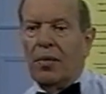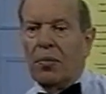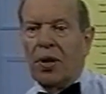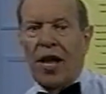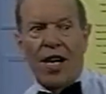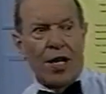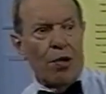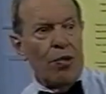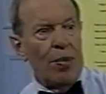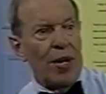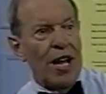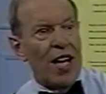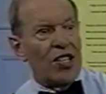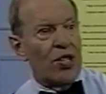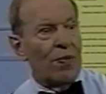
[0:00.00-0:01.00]
Plant and
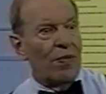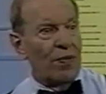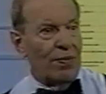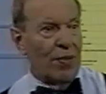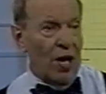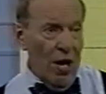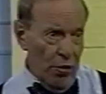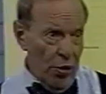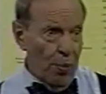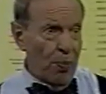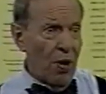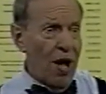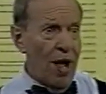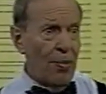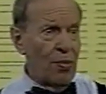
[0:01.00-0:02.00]
equipment has some other
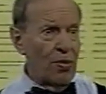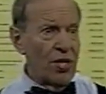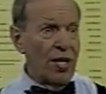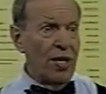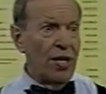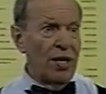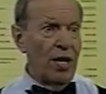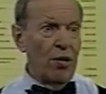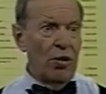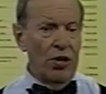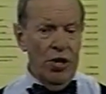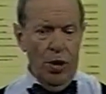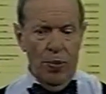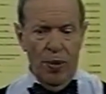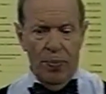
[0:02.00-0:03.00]
problems that are a
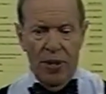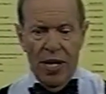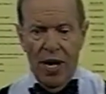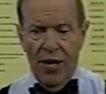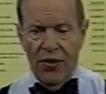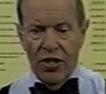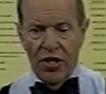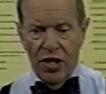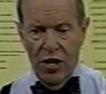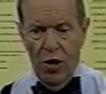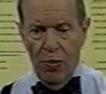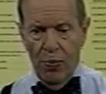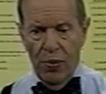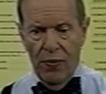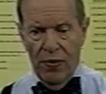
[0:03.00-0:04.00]
little bit beyond the
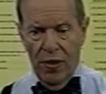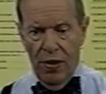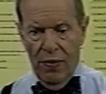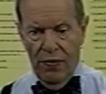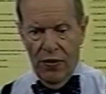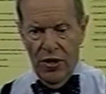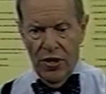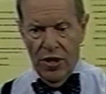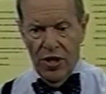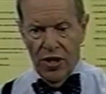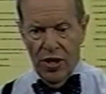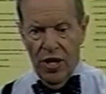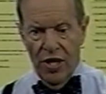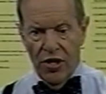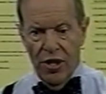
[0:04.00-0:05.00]
scope of this
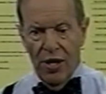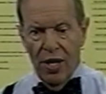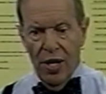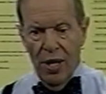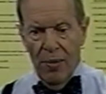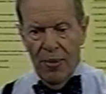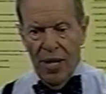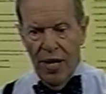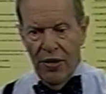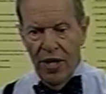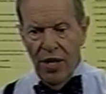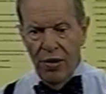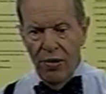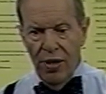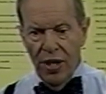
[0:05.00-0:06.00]
discussion, but I
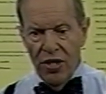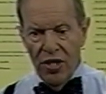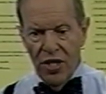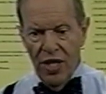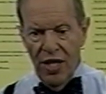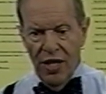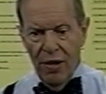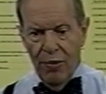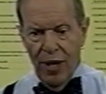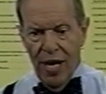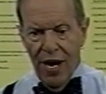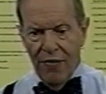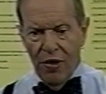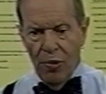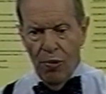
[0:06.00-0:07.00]
think you can see that we
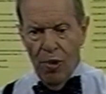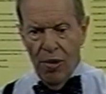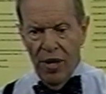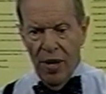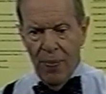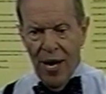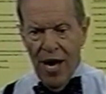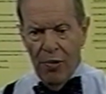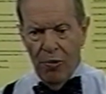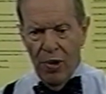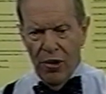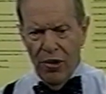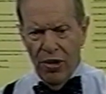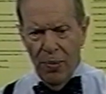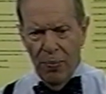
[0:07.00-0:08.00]
have to worry about
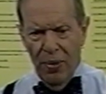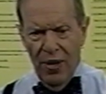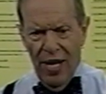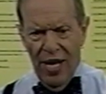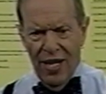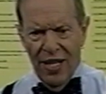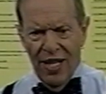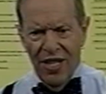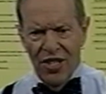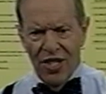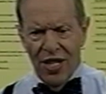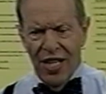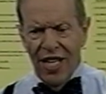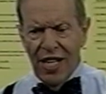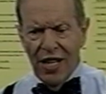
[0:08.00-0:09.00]
whether the plant is
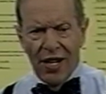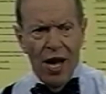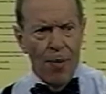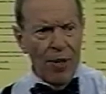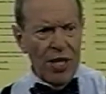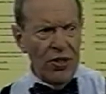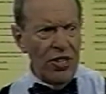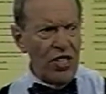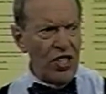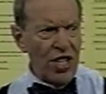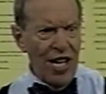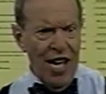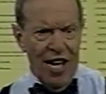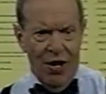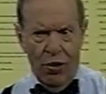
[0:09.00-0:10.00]
economically
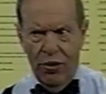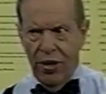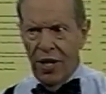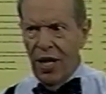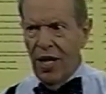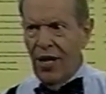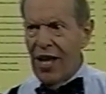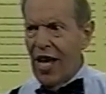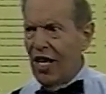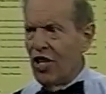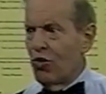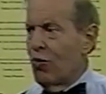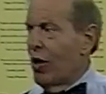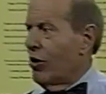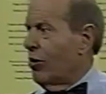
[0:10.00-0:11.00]
scaled. That
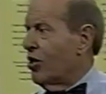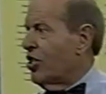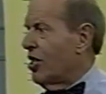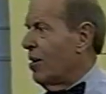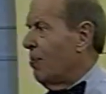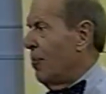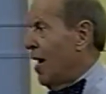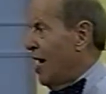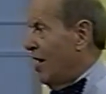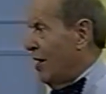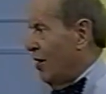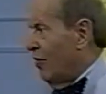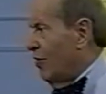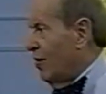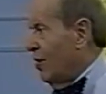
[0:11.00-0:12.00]
is, whether it's
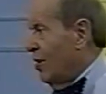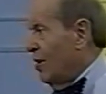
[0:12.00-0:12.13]
competitive.